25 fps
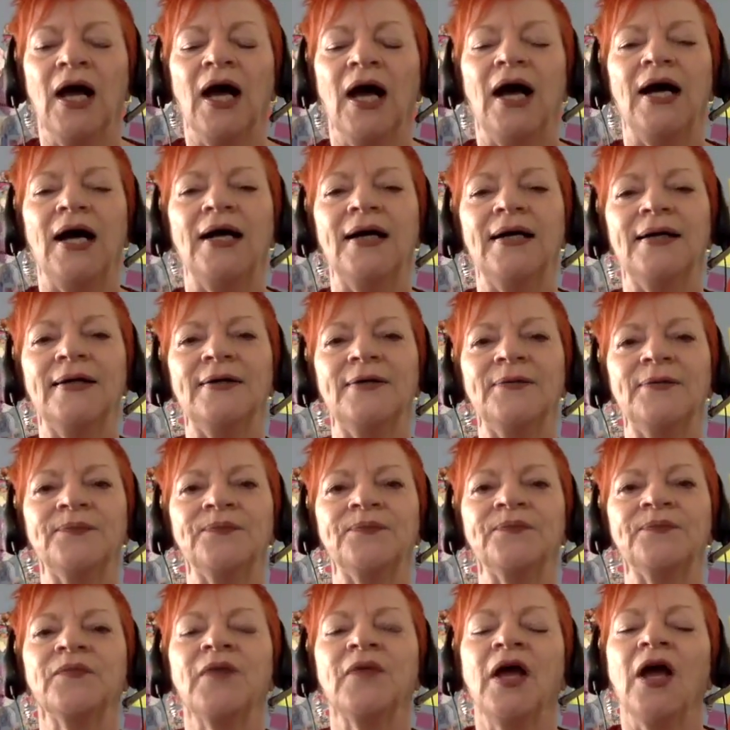
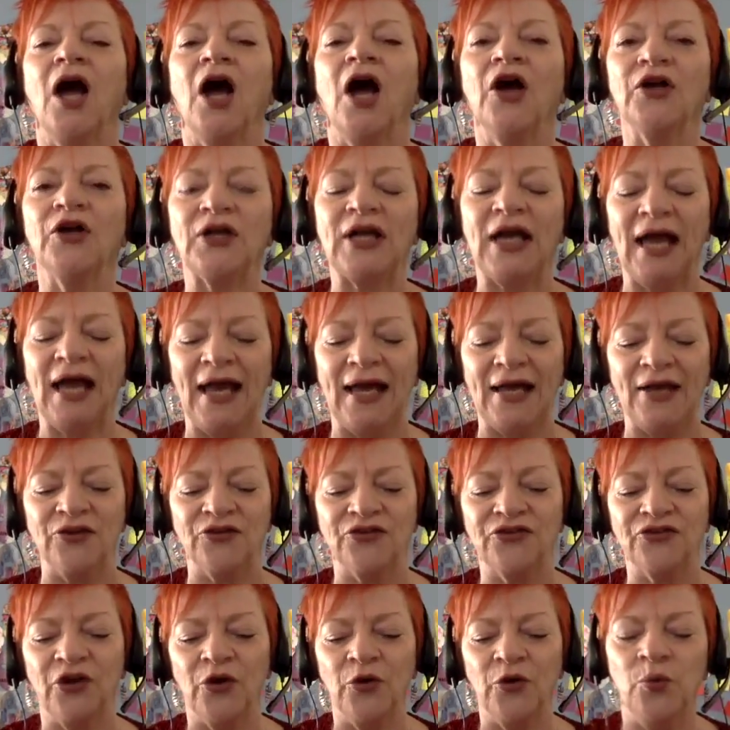Okay,
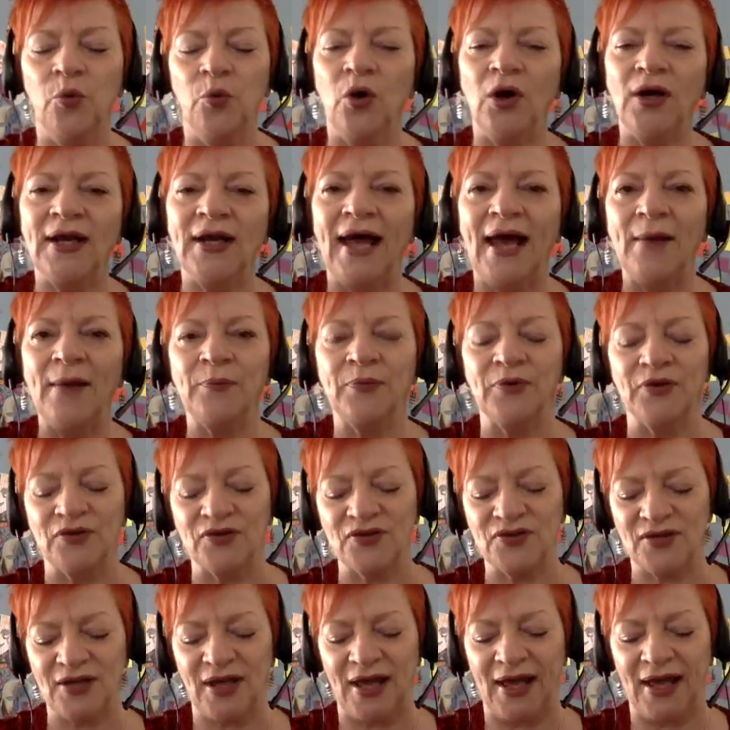so what
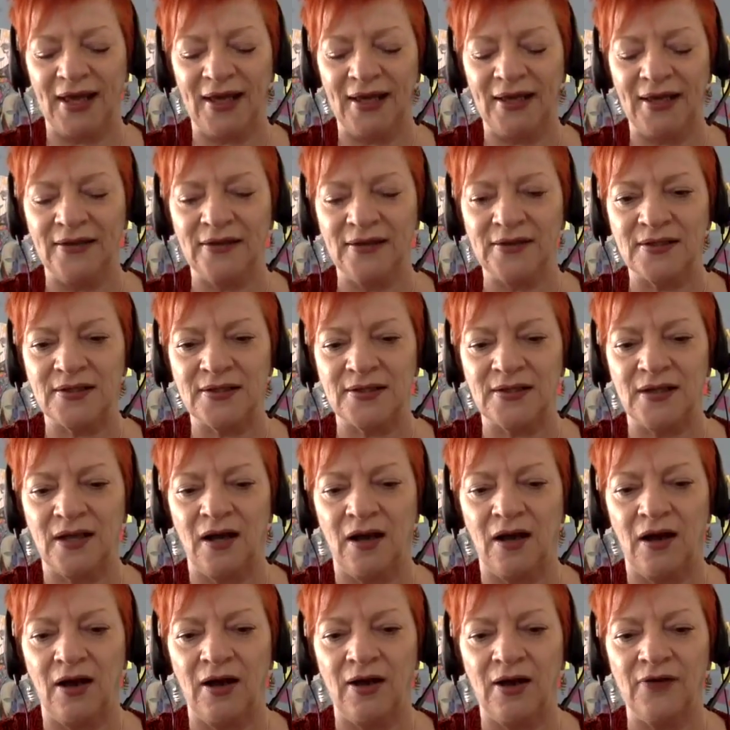happens? And
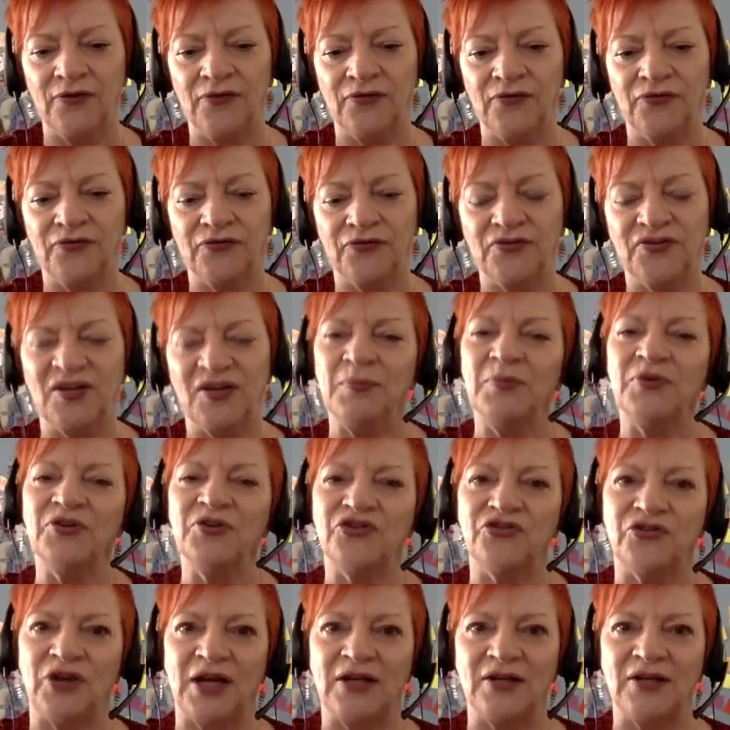I've
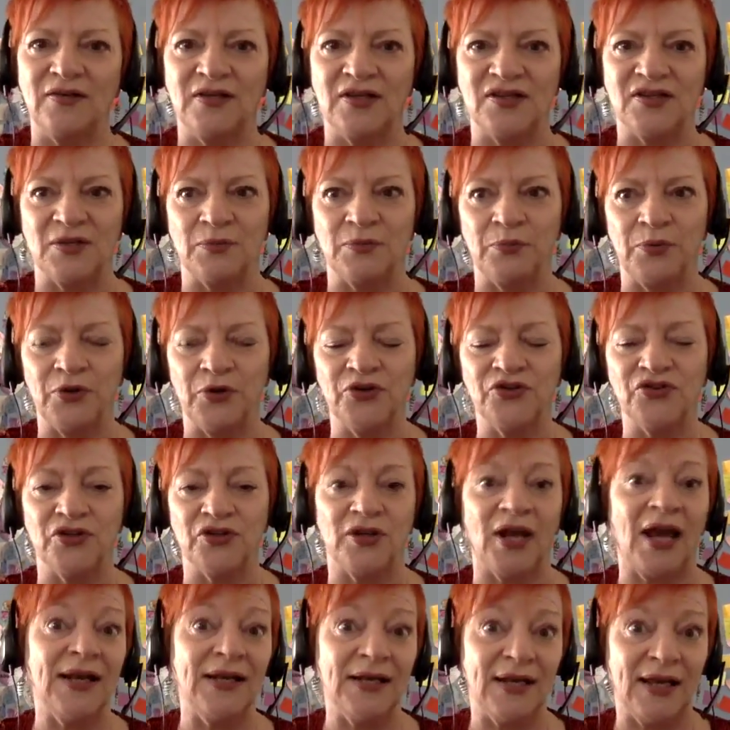demonstrated this in
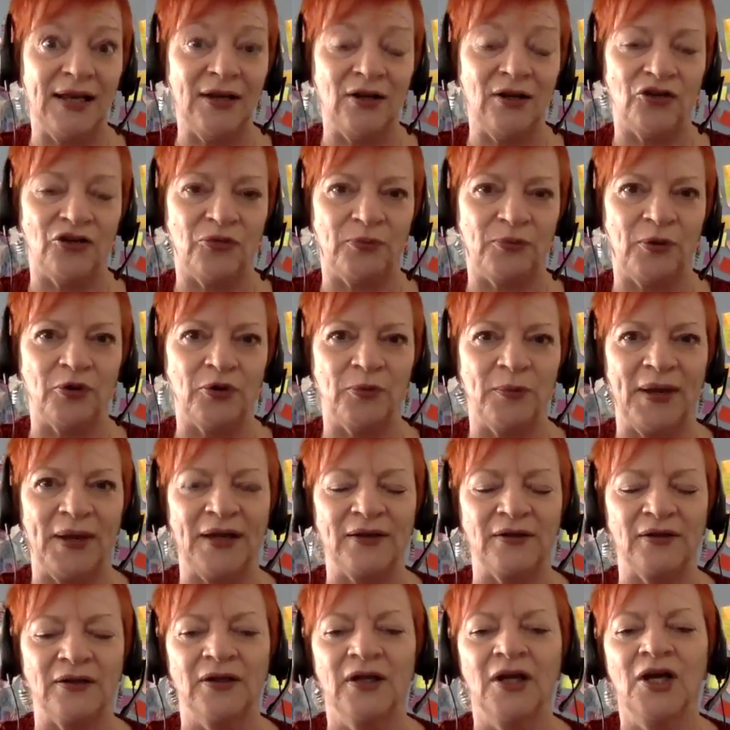person, and again, I spoke
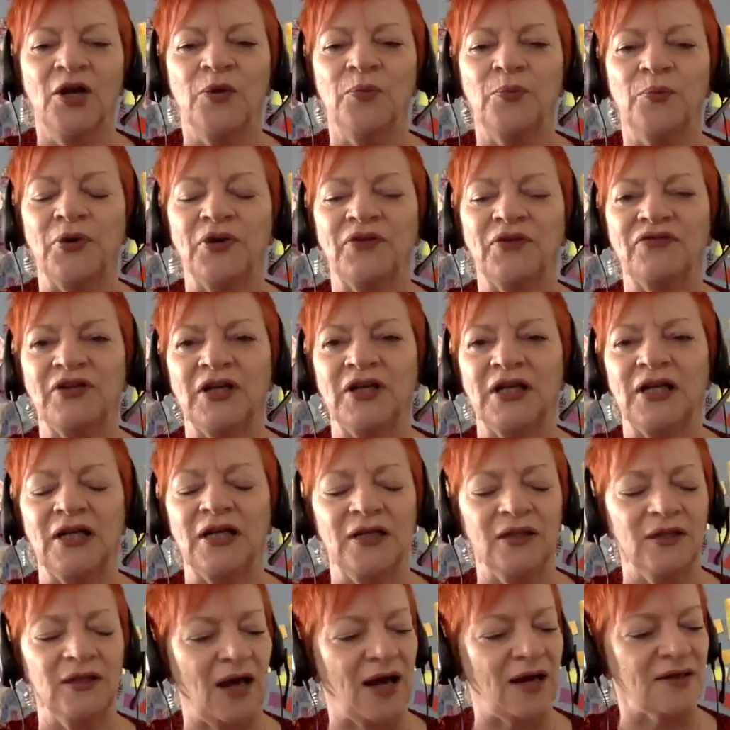about it
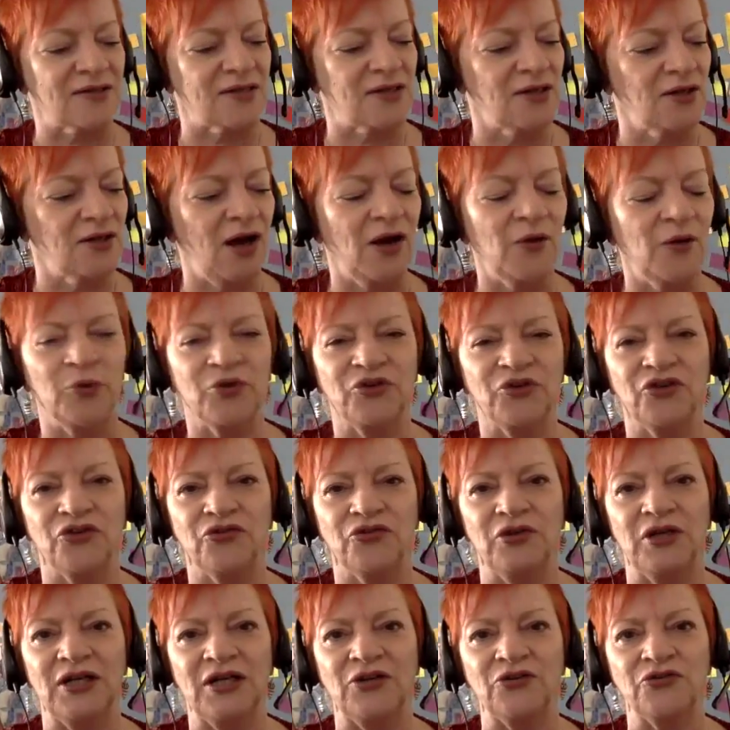briefly last night, which
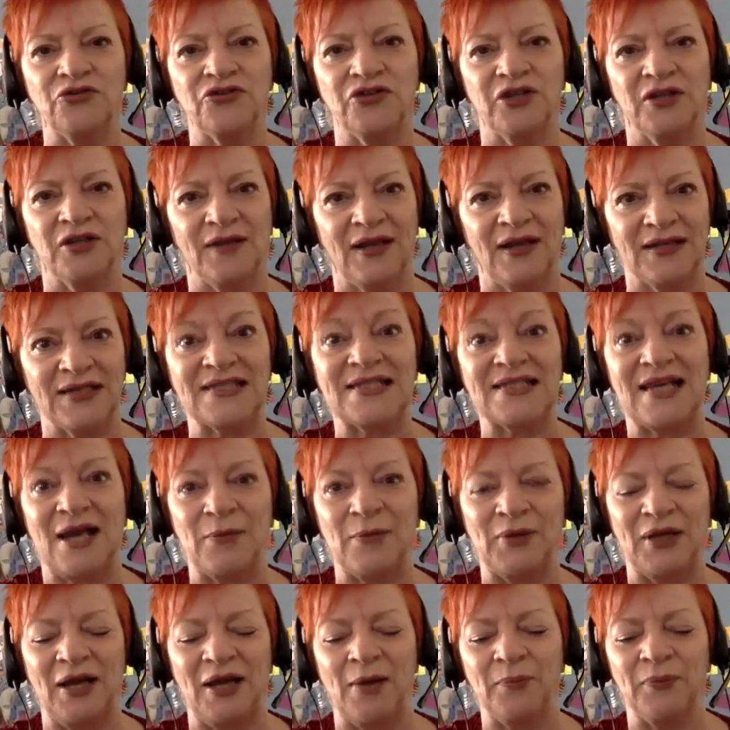is really interesting that it's
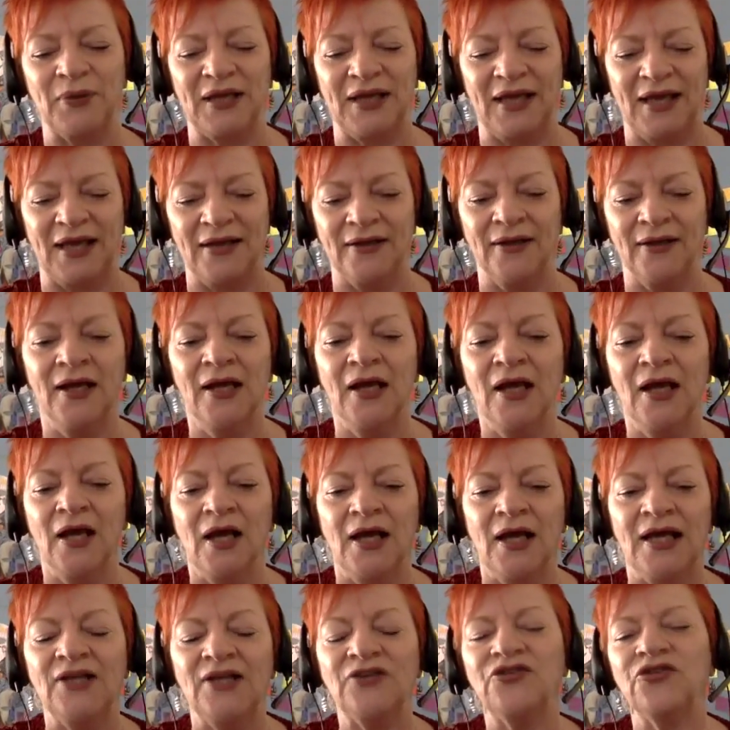coming up again.
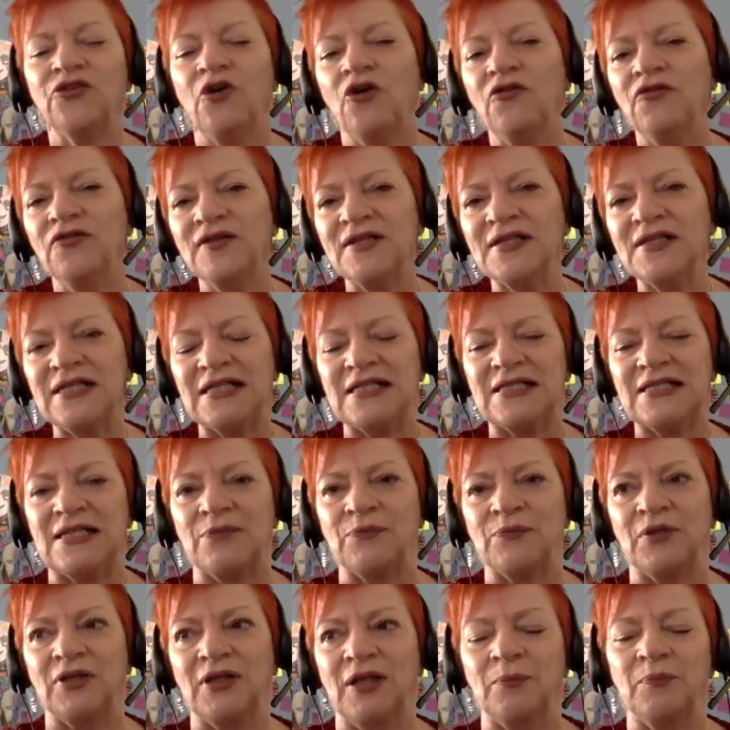It's obviously
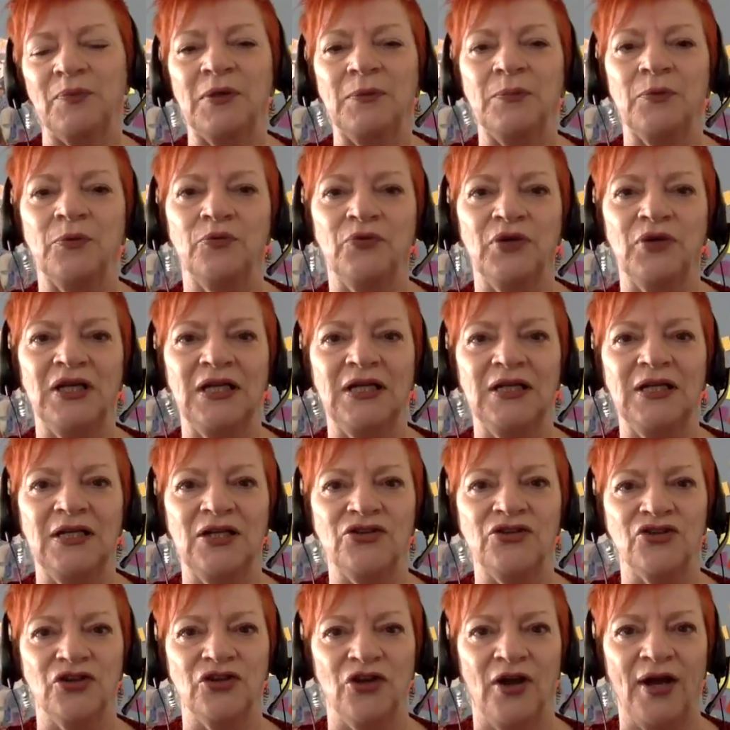something that people really
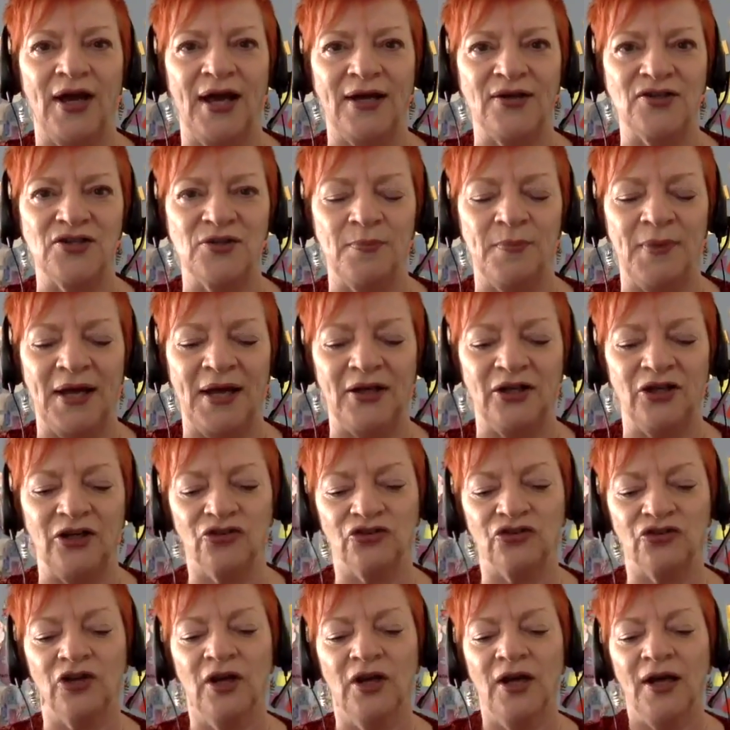need to know how to
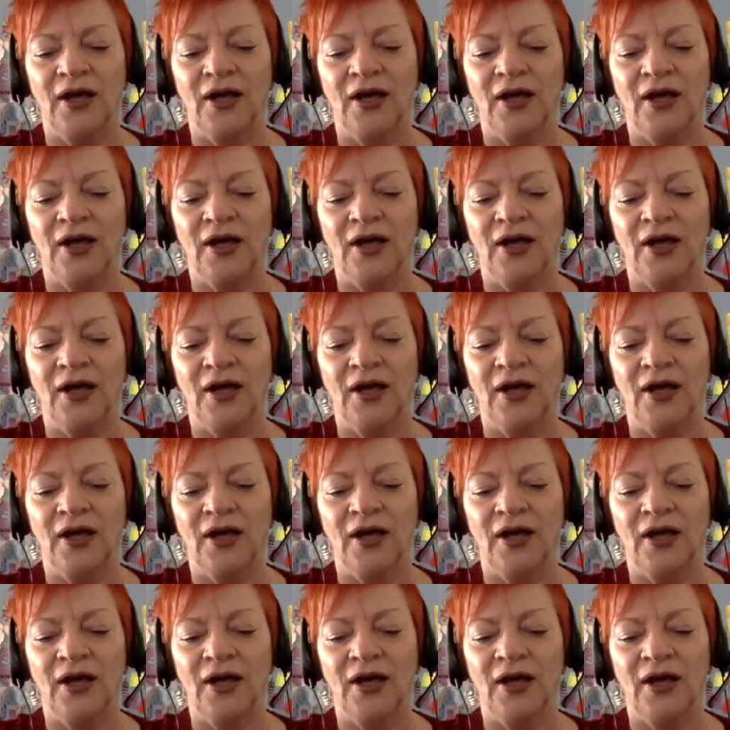manage.